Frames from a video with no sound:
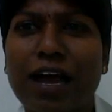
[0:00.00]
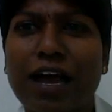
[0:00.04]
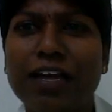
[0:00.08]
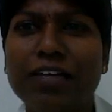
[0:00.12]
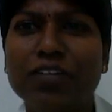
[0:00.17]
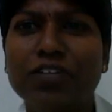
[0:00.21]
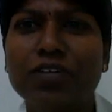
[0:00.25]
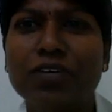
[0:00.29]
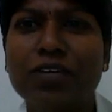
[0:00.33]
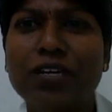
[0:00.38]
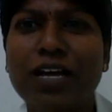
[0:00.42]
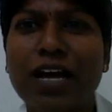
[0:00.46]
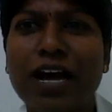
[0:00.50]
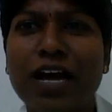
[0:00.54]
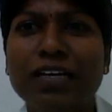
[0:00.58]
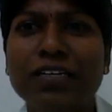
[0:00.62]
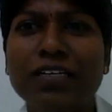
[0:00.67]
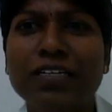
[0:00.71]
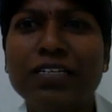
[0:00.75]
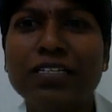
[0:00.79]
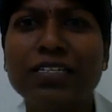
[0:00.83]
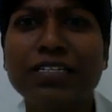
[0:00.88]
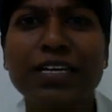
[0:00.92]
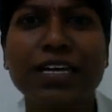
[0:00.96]
actually
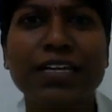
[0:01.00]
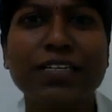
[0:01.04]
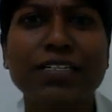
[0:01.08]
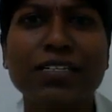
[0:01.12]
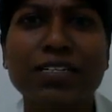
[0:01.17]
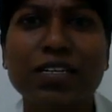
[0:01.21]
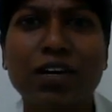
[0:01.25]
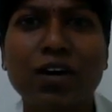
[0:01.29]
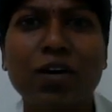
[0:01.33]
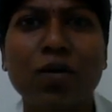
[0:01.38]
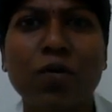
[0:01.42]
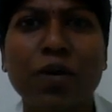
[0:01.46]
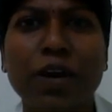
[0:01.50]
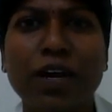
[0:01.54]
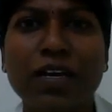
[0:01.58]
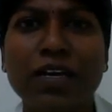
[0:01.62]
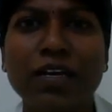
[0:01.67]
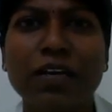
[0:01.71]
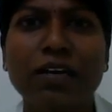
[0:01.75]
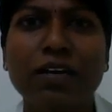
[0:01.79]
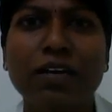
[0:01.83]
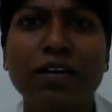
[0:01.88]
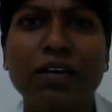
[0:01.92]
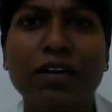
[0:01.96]
understand
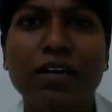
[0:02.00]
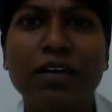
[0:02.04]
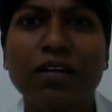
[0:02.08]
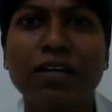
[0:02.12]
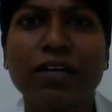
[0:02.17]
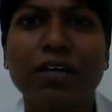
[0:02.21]
squint,